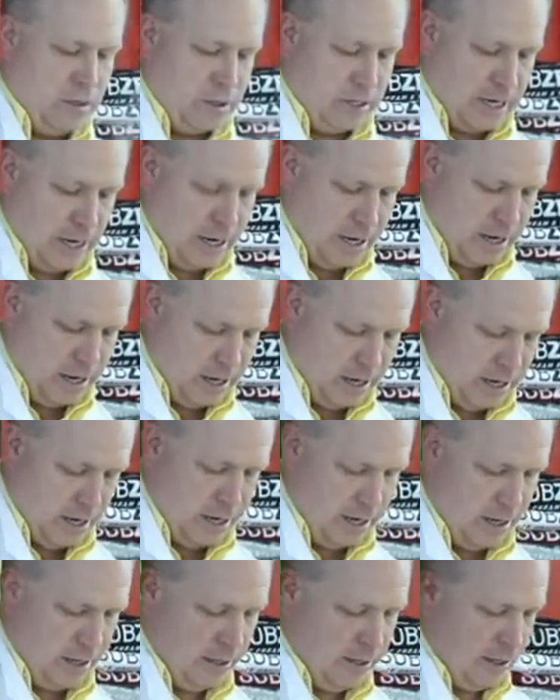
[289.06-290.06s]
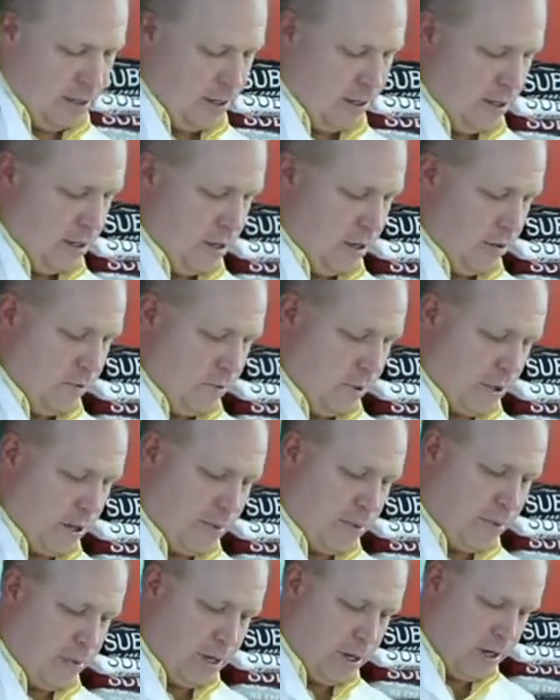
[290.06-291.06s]
Okay, and we're
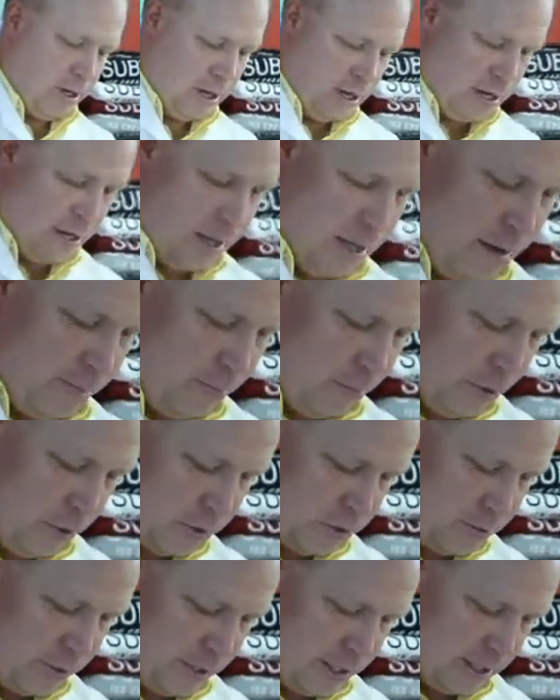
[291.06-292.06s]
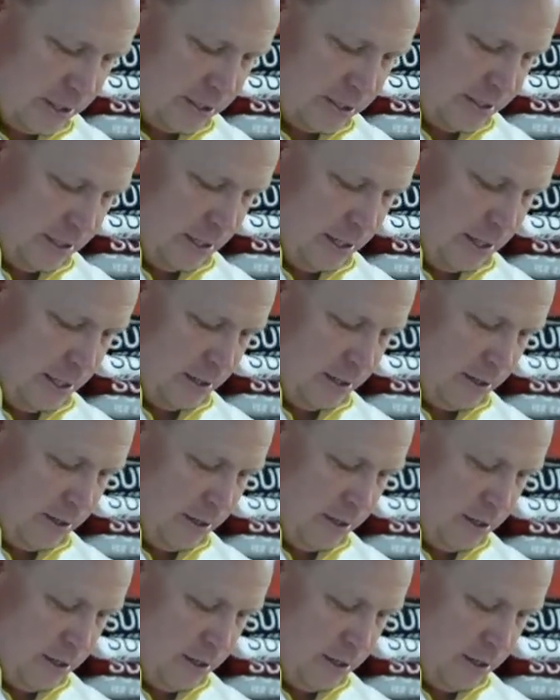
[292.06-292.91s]
going to put it into that bowl so we can see it.